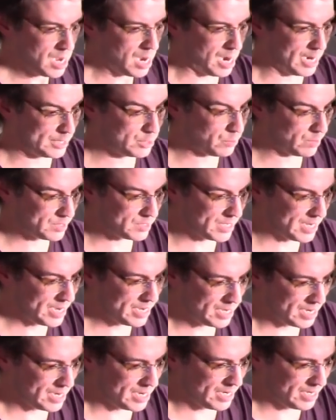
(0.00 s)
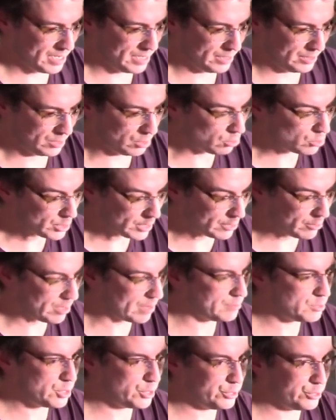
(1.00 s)
I just want to say, go check out
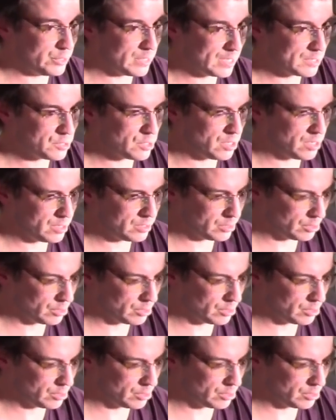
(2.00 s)
MTG Lexicon.